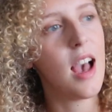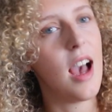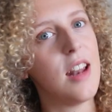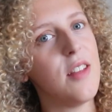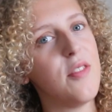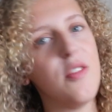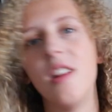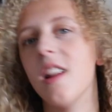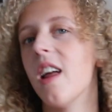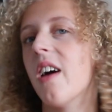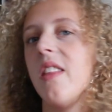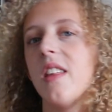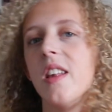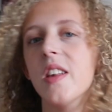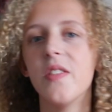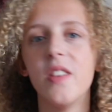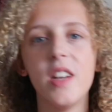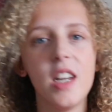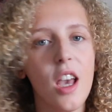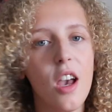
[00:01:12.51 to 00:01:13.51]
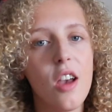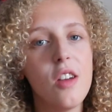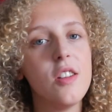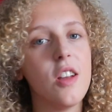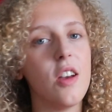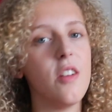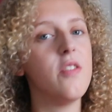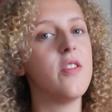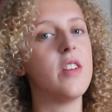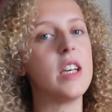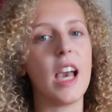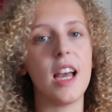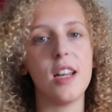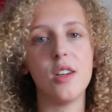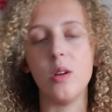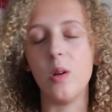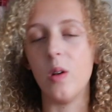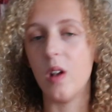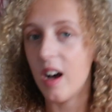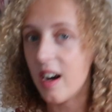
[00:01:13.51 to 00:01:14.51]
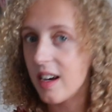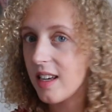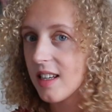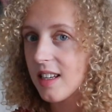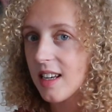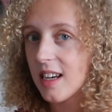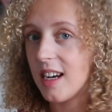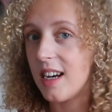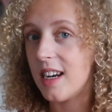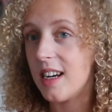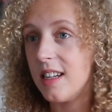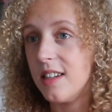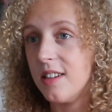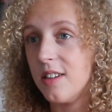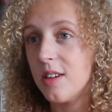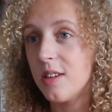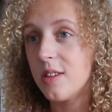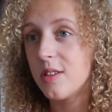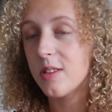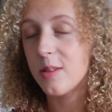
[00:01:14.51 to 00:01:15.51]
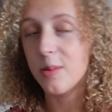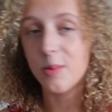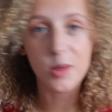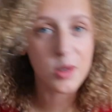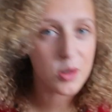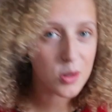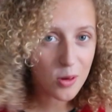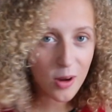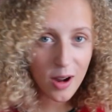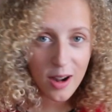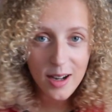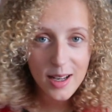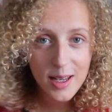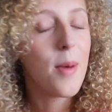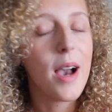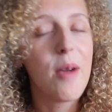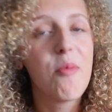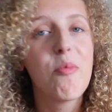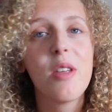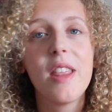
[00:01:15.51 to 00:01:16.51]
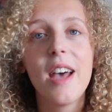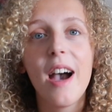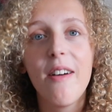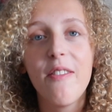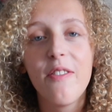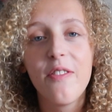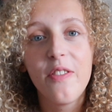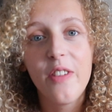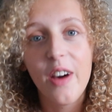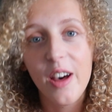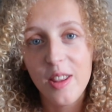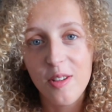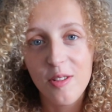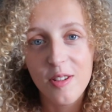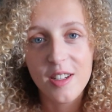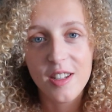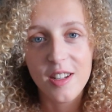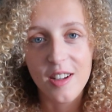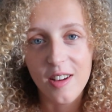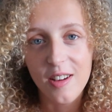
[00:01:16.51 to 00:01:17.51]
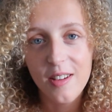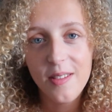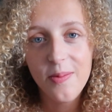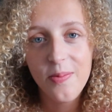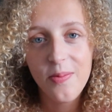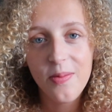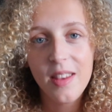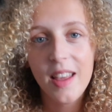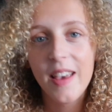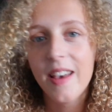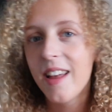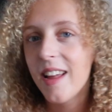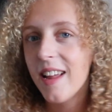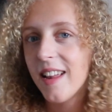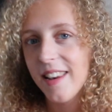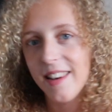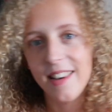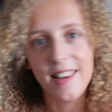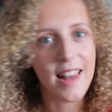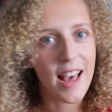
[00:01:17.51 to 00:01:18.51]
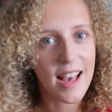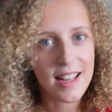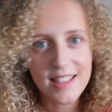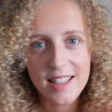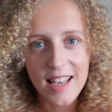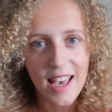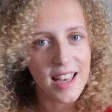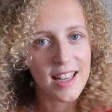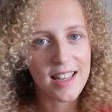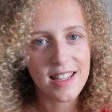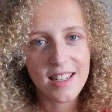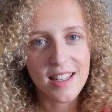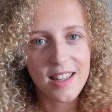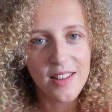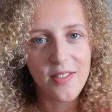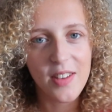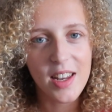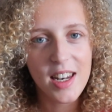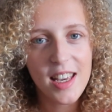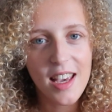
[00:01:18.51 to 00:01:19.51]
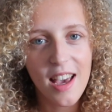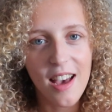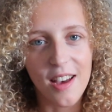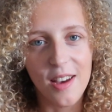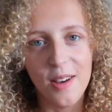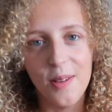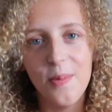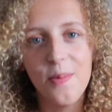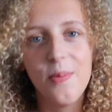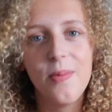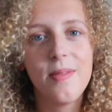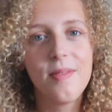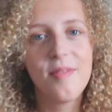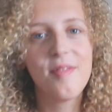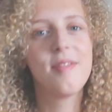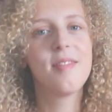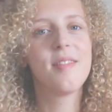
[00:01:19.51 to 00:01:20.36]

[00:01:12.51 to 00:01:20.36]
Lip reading: And if you like this video, don't forget to like and subscribe. And without further ado, let's get into the video.